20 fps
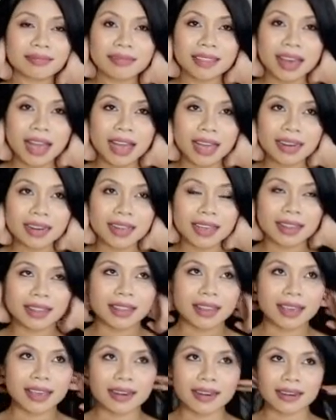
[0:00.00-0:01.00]
that.
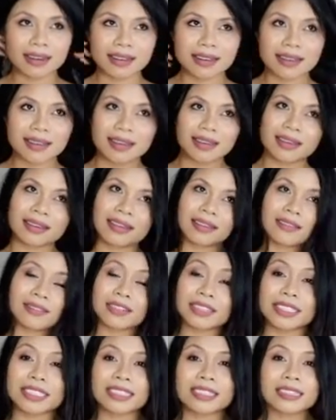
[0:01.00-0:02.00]
And then
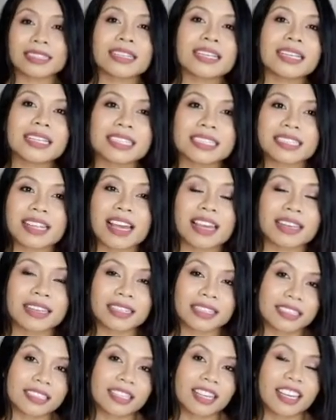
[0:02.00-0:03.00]
recently it's like
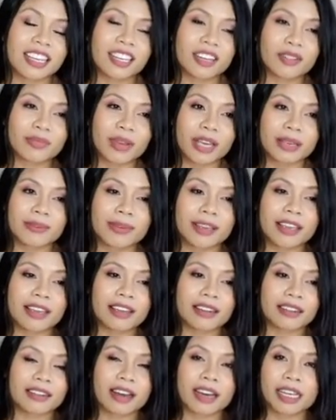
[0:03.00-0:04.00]
kissing your baby
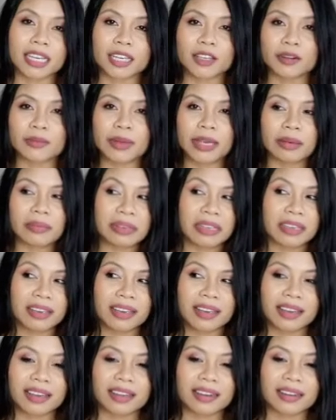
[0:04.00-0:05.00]
and hugging your
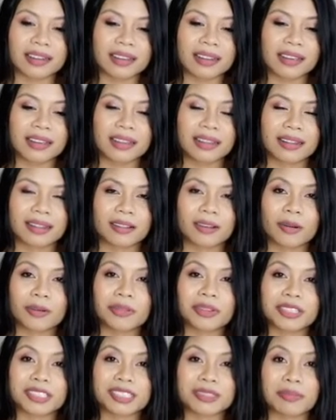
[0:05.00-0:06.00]
baby, and
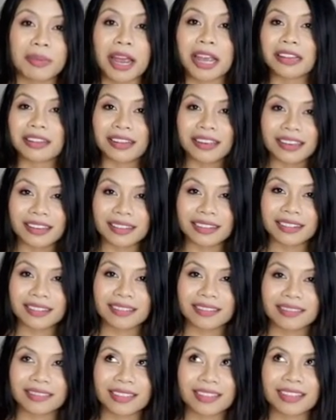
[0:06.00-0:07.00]
the smiling.
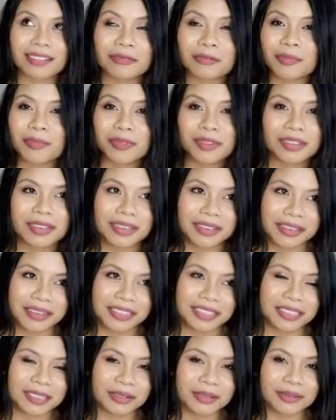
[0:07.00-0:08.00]

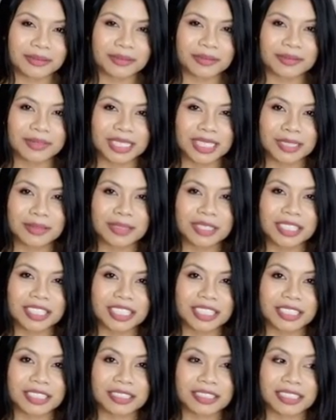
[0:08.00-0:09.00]
So as soon as
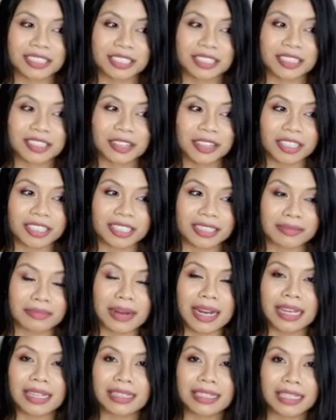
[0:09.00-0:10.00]
she starts
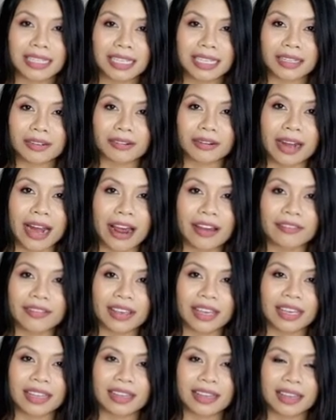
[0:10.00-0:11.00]
smiling or
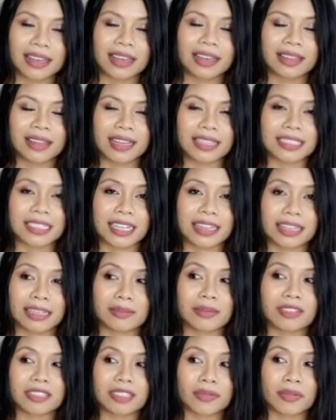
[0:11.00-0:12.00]
laughing, that's like
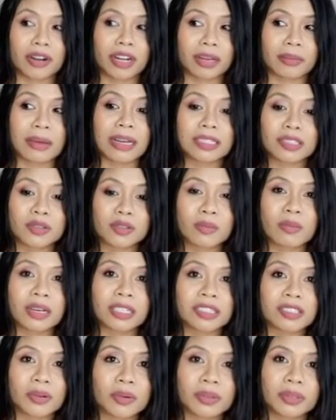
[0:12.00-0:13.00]
the most rewarding. My 2
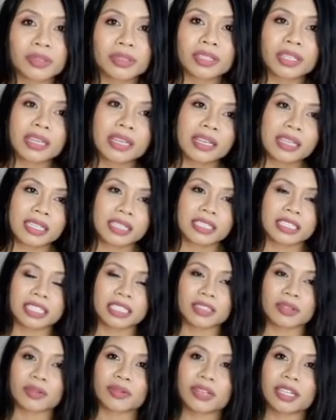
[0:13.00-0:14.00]
months old,
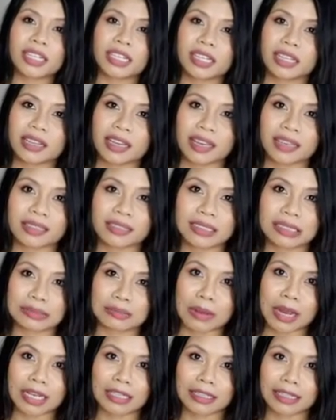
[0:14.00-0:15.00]
she's already like
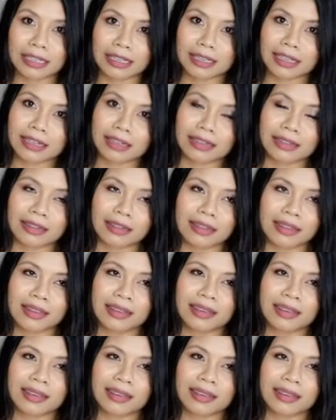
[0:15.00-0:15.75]
smiling, and